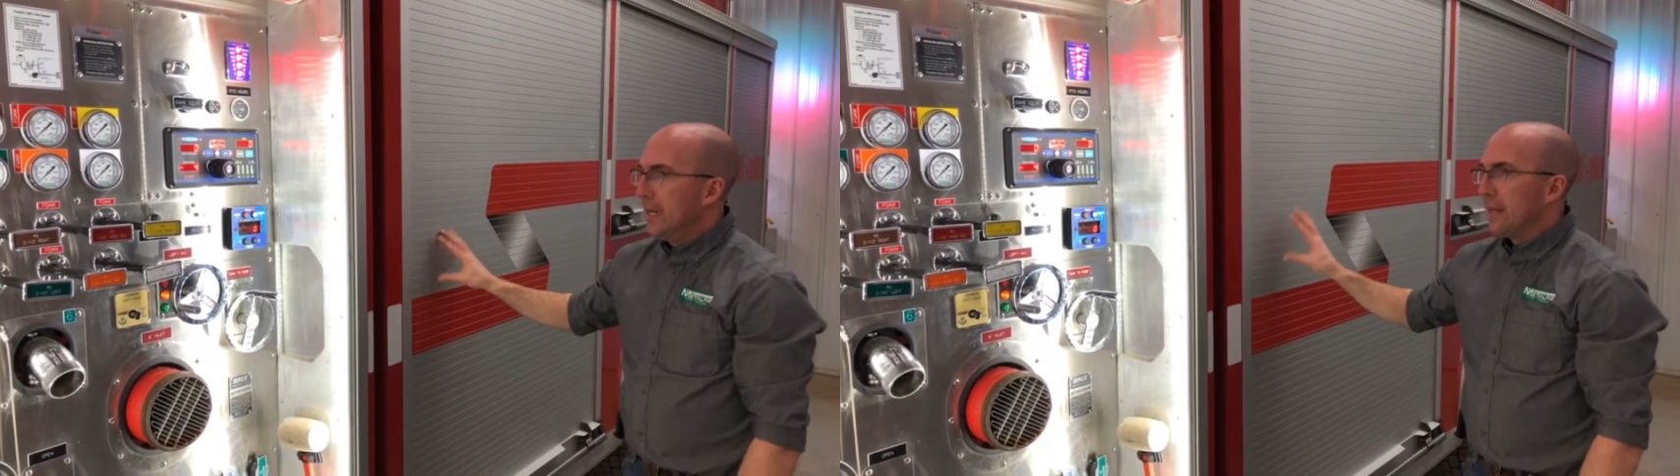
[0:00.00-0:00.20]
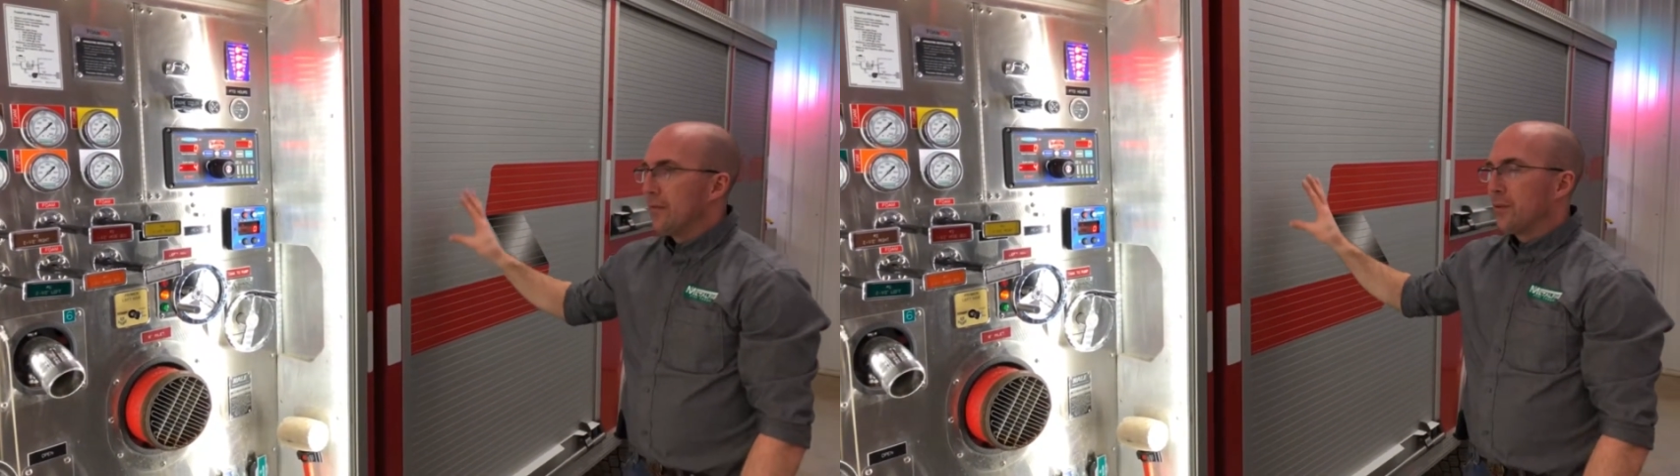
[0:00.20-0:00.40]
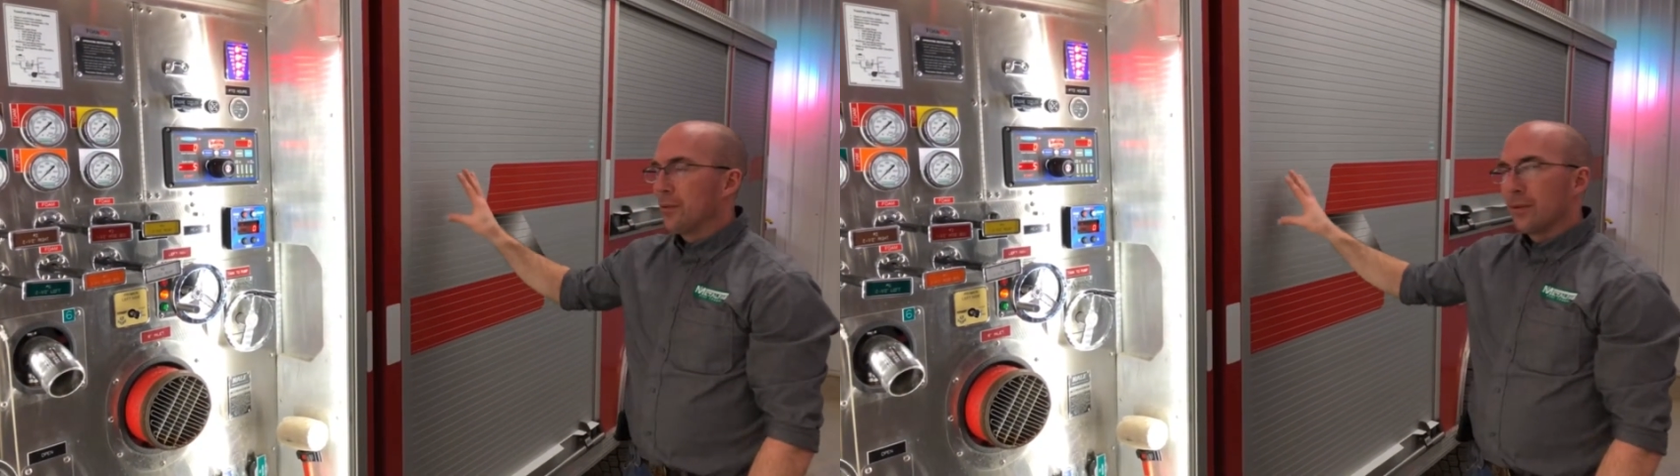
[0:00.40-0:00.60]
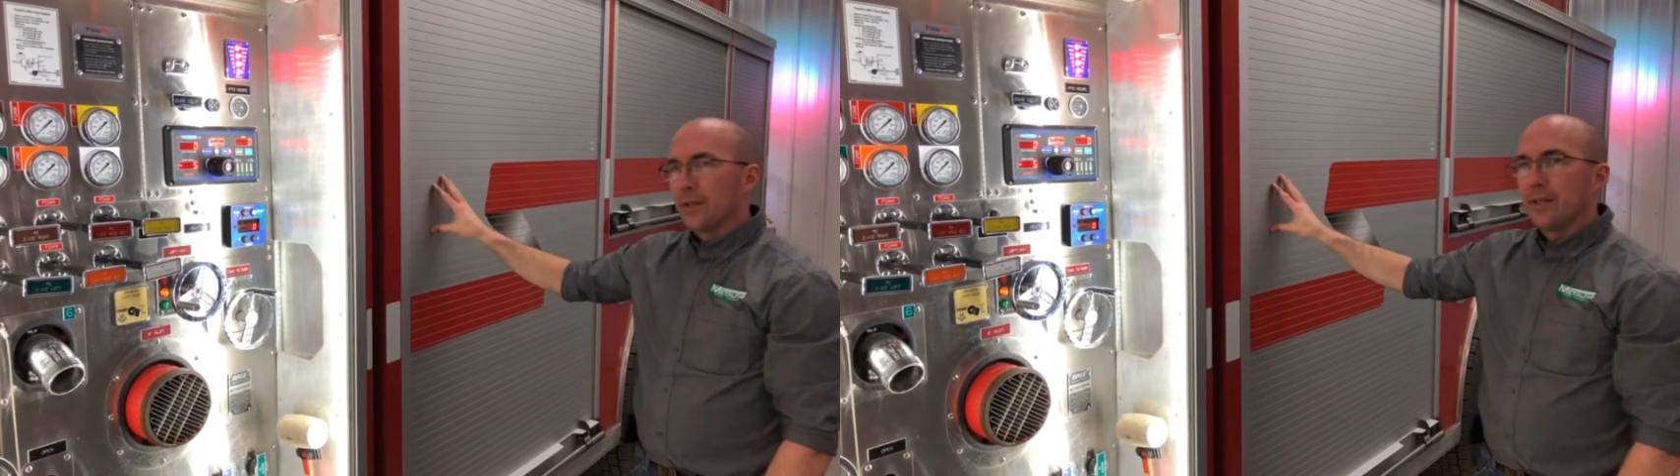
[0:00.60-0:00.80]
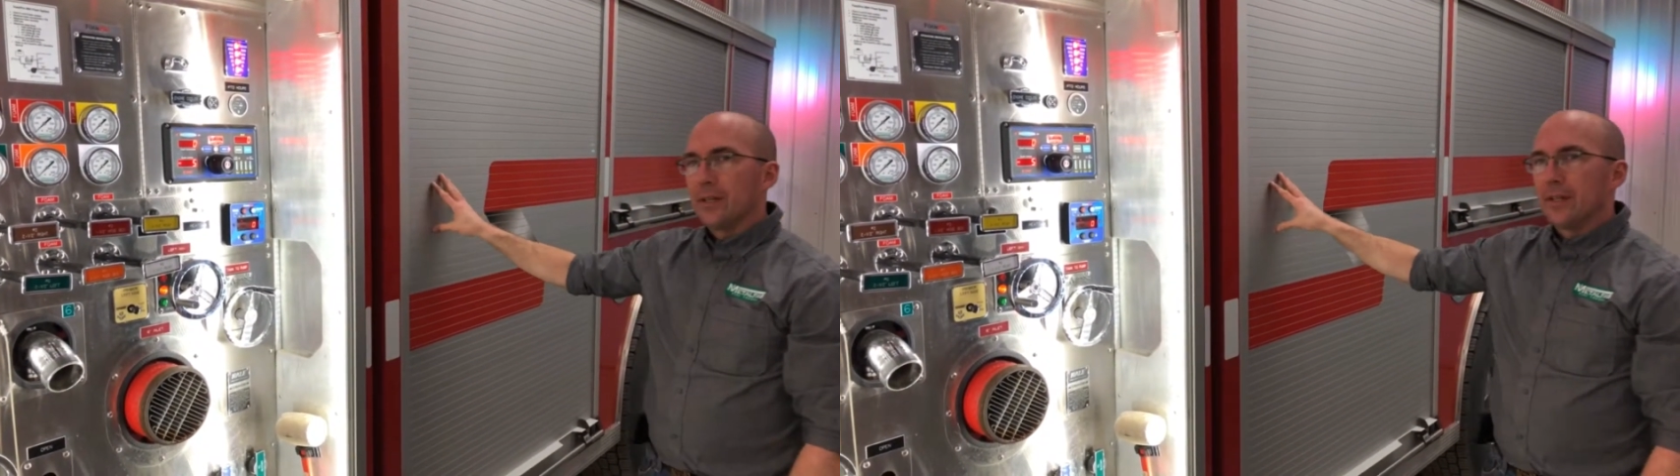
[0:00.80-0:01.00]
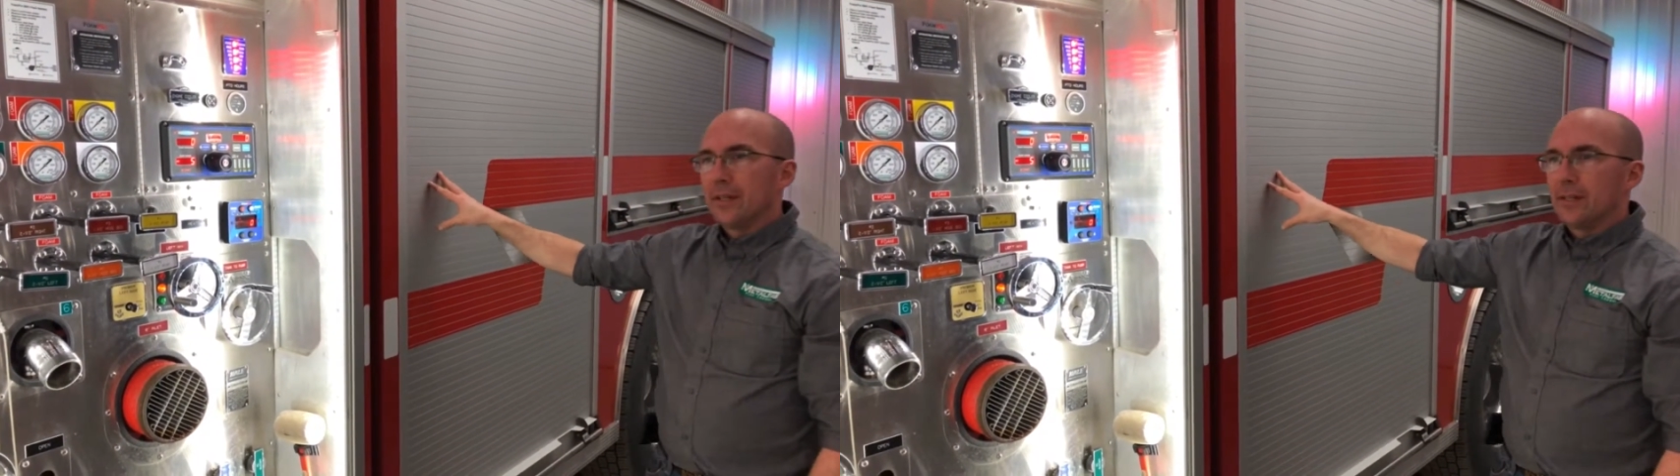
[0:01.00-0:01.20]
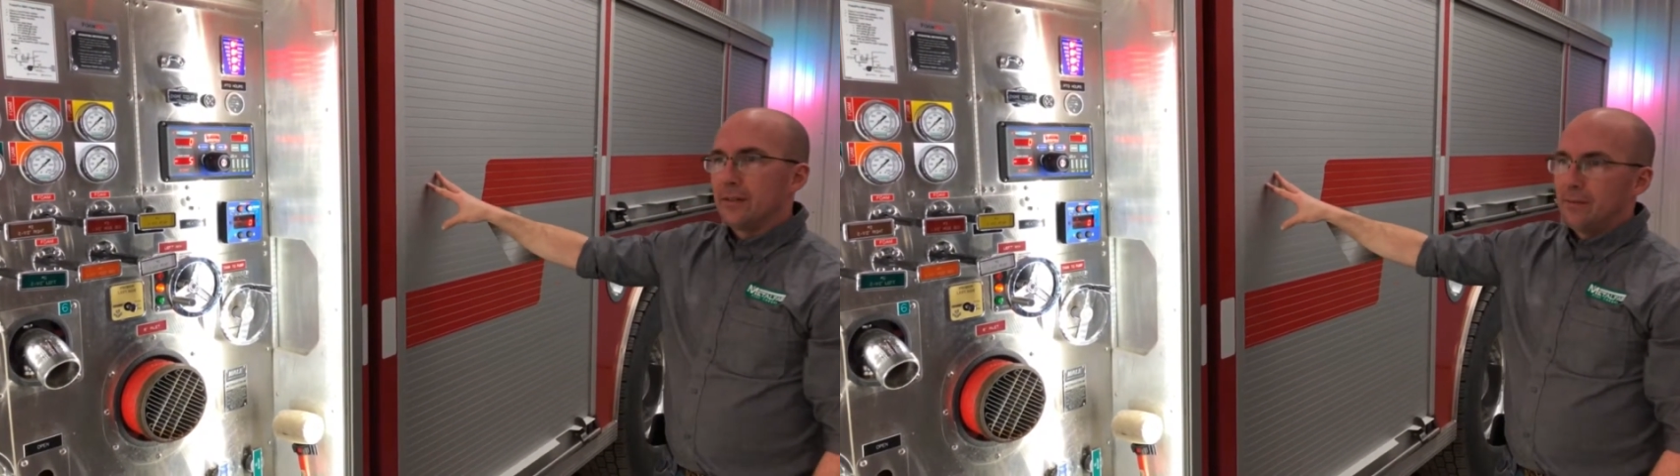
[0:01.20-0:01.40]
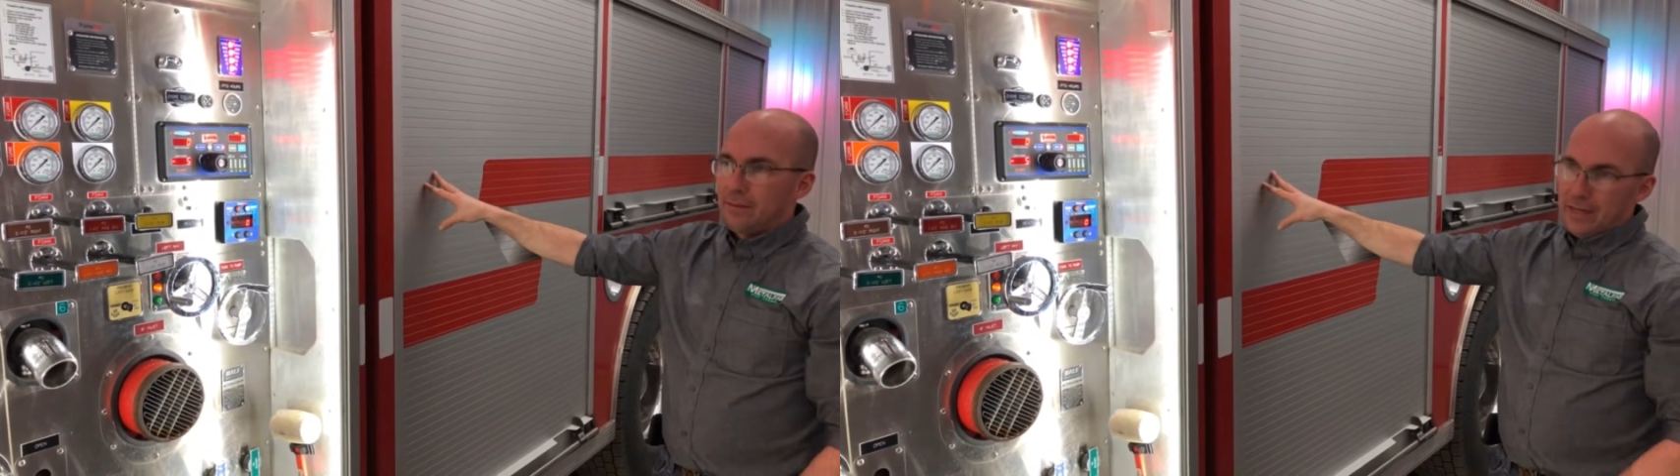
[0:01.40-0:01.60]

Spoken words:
if you were going to,